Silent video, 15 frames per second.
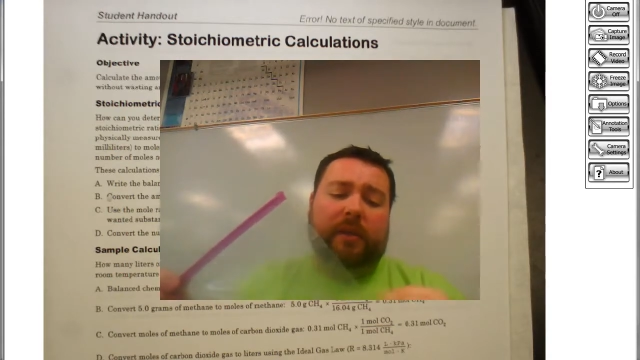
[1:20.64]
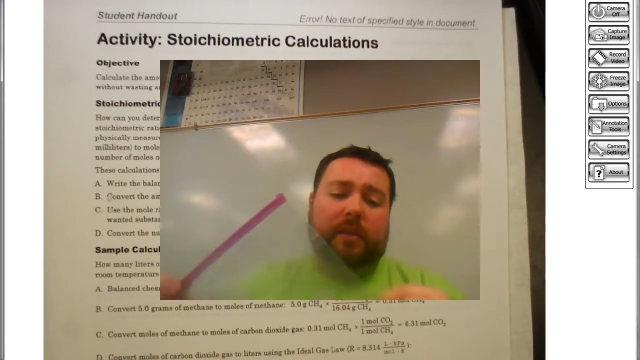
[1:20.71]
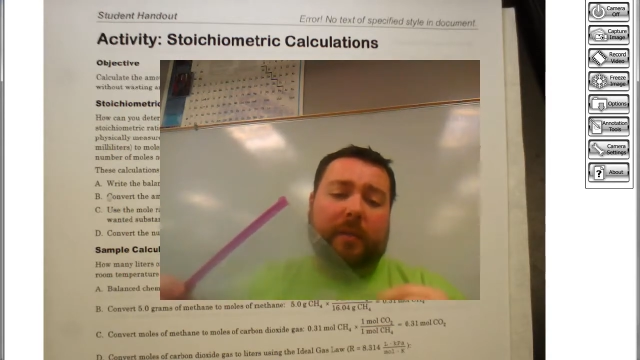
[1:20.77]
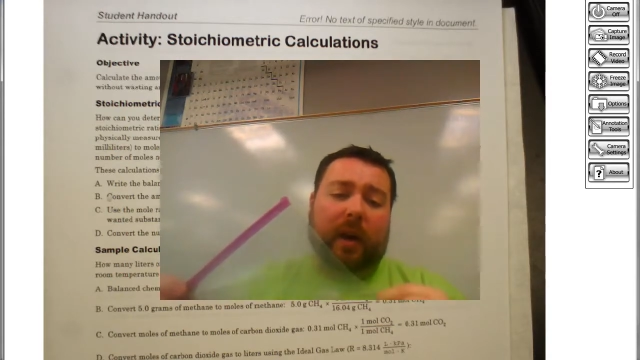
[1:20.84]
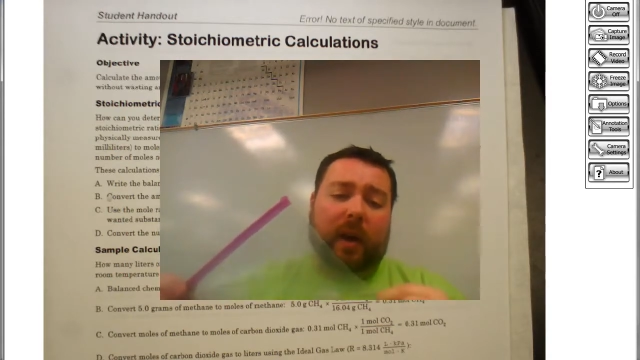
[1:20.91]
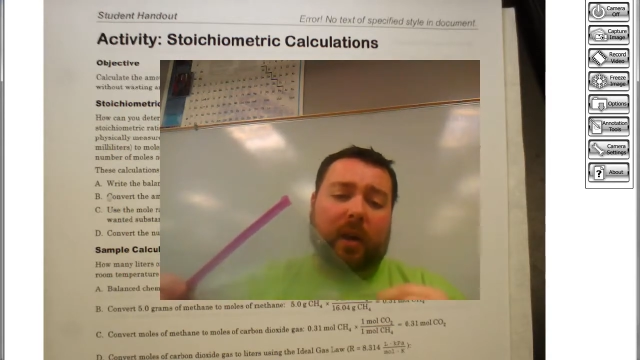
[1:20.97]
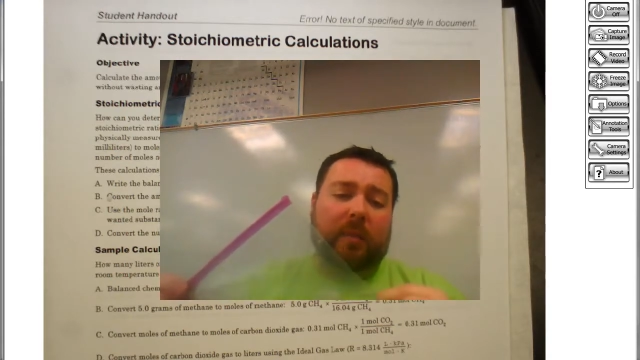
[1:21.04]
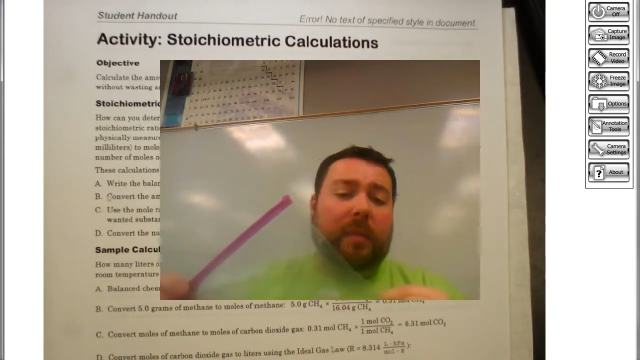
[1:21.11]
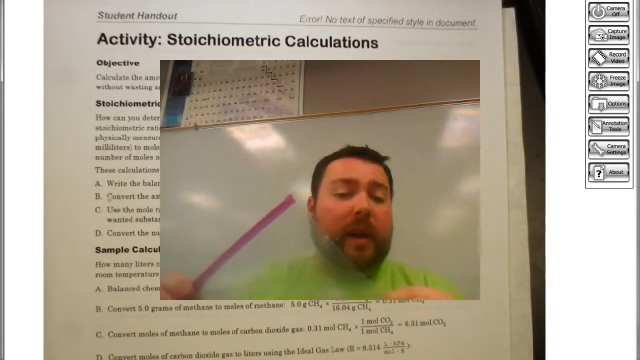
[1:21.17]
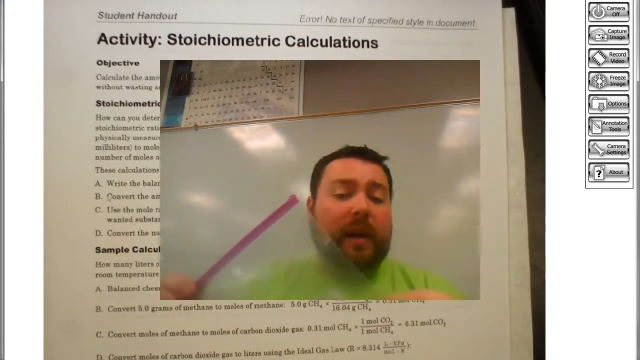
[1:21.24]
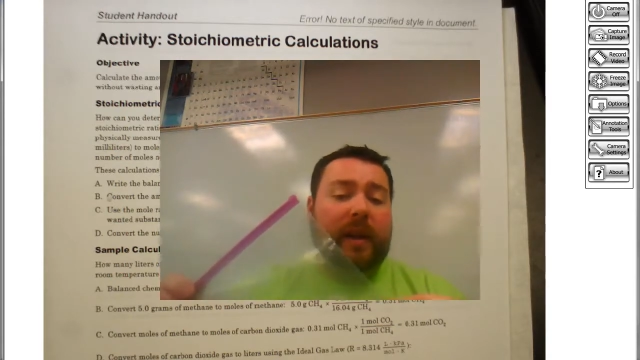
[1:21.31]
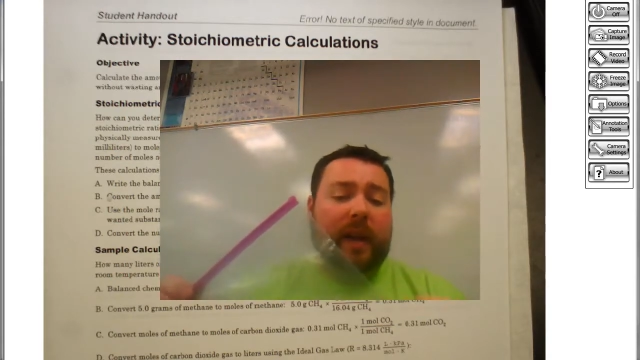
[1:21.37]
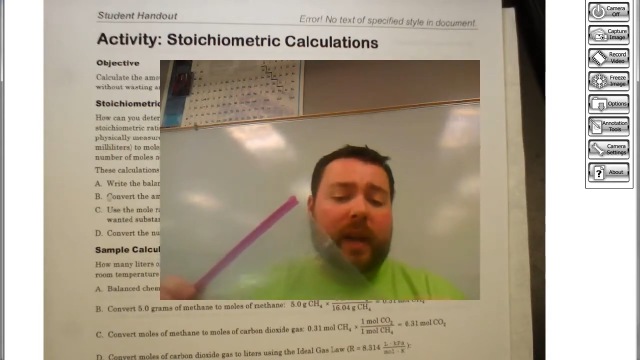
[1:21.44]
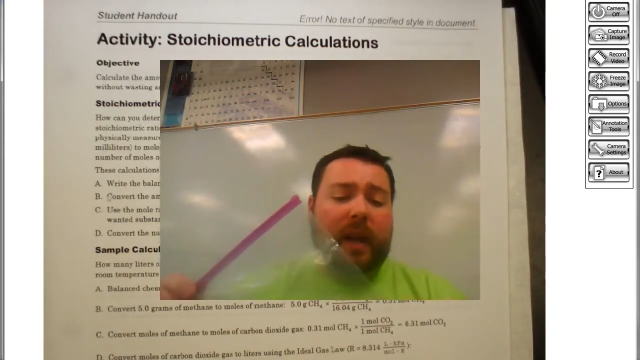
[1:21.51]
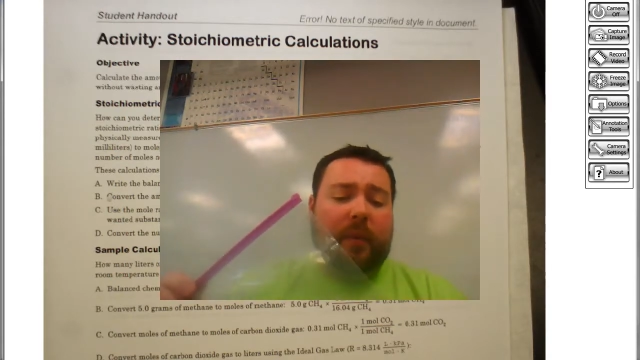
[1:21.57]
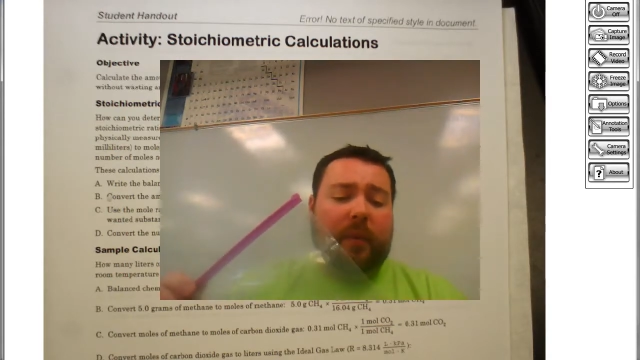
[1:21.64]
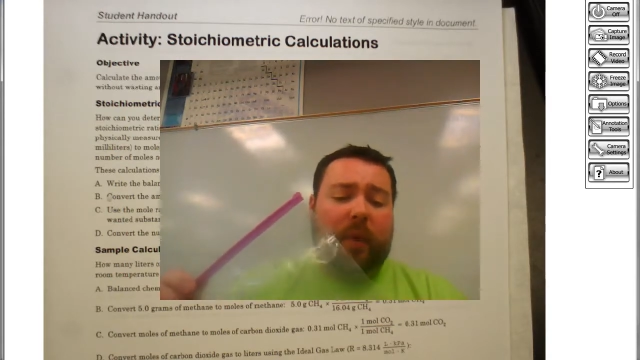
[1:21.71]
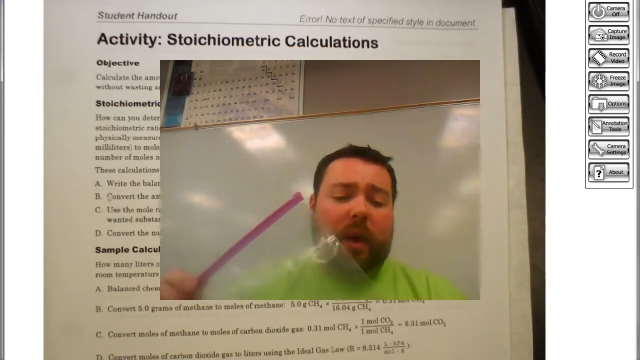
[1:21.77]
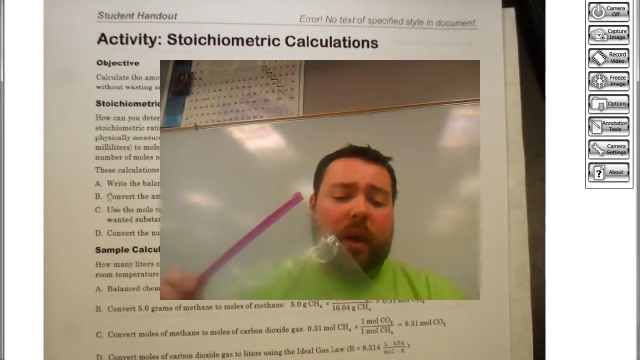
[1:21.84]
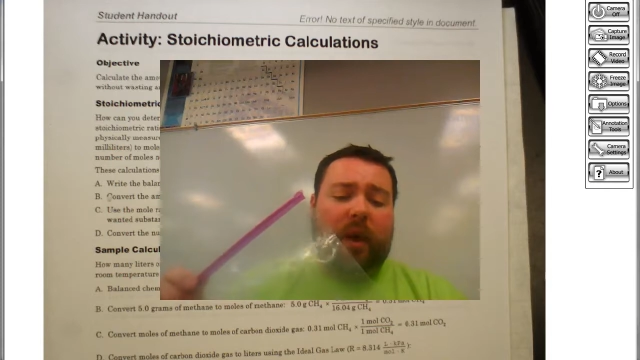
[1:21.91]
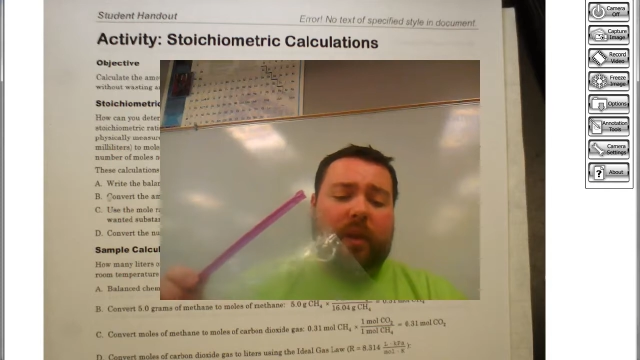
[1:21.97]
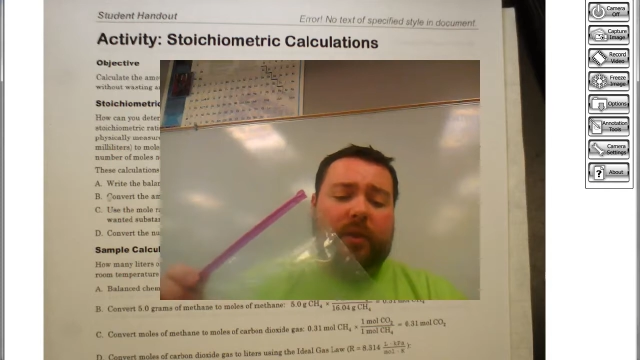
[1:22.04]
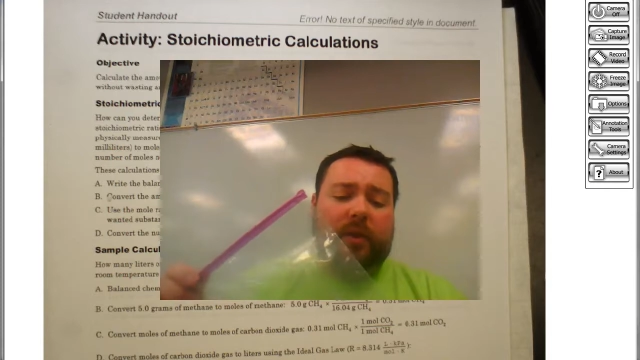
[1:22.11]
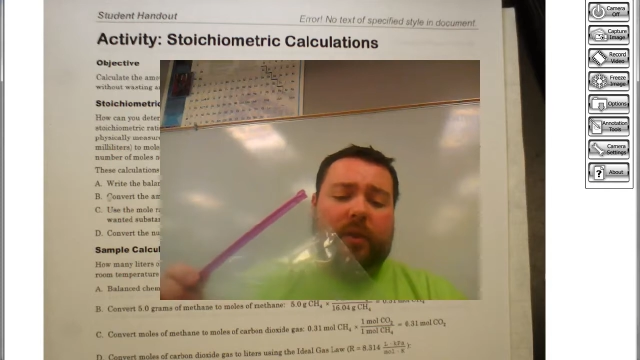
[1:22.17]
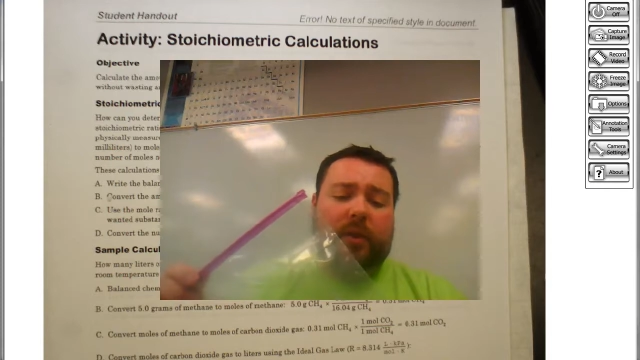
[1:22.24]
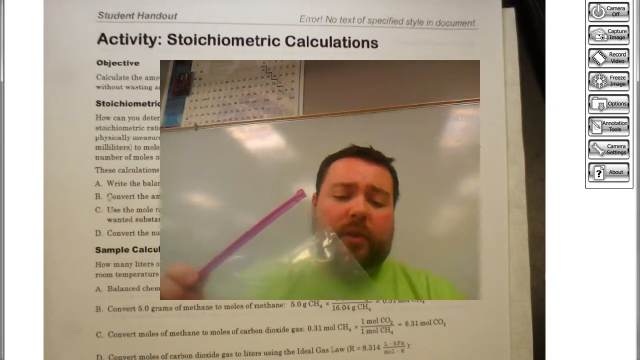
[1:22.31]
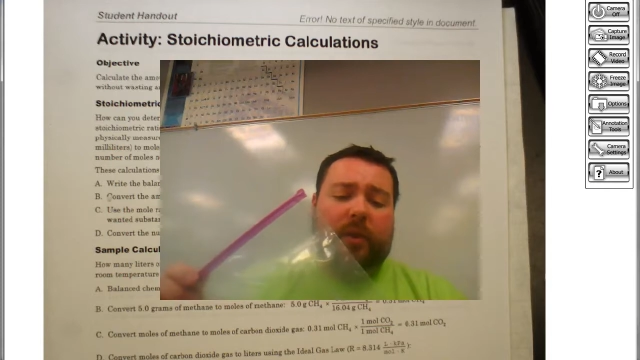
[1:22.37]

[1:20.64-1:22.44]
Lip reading: tomorrow, Monday, while